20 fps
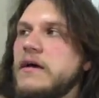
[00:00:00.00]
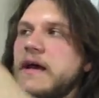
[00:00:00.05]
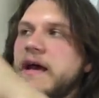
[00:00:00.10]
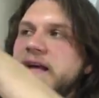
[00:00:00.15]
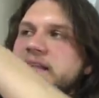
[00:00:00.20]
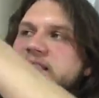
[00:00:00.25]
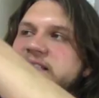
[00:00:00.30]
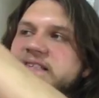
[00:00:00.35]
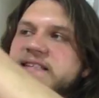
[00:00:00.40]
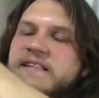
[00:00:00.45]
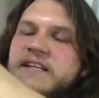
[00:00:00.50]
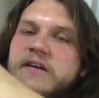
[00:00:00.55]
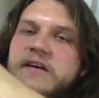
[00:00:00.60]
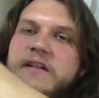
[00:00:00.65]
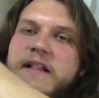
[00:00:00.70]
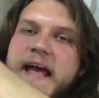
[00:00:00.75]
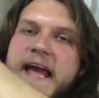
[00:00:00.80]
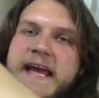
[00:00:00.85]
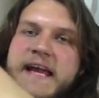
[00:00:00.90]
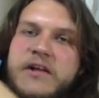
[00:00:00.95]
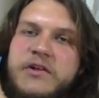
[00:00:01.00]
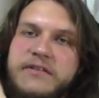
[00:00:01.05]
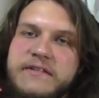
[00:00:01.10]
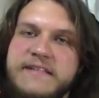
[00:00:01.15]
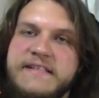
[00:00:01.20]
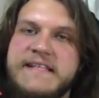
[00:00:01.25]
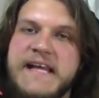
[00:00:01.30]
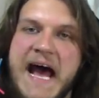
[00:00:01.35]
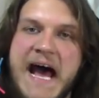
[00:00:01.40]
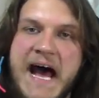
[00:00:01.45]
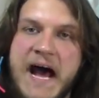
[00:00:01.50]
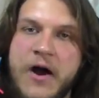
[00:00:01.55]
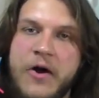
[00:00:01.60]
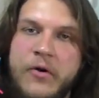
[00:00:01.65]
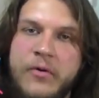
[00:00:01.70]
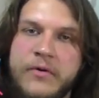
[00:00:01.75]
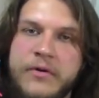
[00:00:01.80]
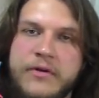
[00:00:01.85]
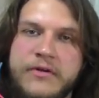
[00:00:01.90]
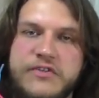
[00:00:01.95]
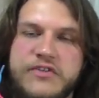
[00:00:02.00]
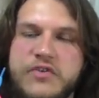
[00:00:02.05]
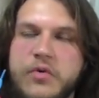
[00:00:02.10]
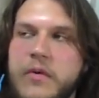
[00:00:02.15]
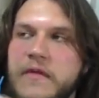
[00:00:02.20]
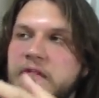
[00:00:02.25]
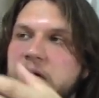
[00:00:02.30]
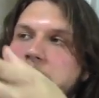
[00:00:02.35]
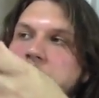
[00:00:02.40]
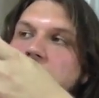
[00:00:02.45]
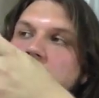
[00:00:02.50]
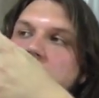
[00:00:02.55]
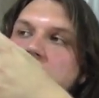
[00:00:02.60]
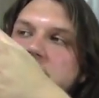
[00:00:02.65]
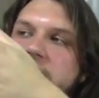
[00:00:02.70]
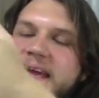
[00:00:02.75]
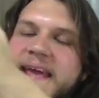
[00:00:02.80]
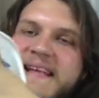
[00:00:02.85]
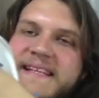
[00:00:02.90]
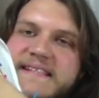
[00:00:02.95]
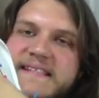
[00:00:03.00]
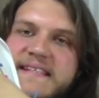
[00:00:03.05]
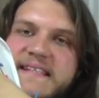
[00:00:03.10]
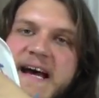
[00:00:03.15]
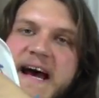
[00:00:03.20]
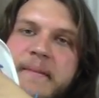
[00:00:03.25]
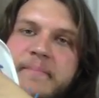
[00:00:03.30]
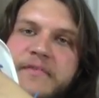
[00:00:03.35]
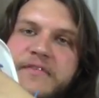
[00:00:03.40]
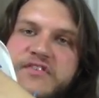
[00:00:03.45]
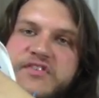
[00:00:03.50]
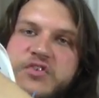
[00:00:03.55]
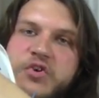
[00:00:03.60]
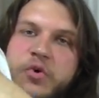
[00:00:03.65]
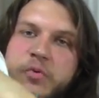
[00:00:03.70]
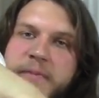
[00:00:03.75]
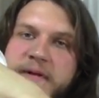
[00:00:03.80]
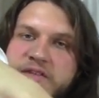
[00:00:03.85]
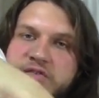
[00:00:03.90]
it's still angled down, so when the ball hits the top of the scoop,